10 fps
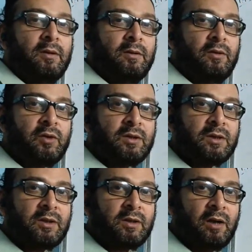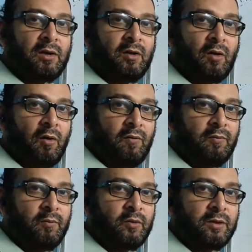the Newton's third law
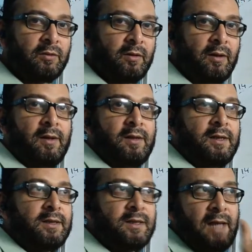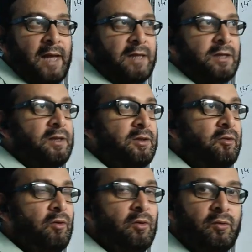of motion. It says action is
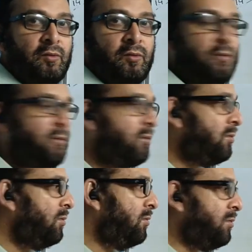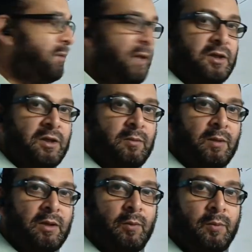equal to reaction but
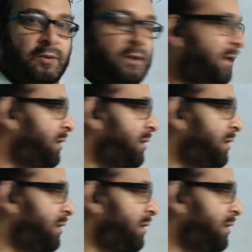in opposite